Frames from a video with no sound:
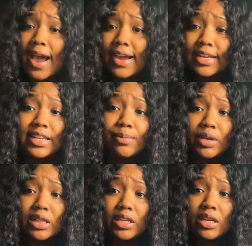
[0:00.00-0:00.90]

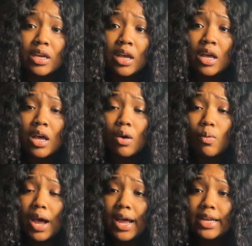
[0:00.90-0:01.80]
academically
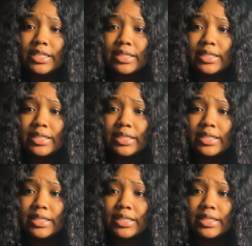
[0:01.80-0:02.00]
wise,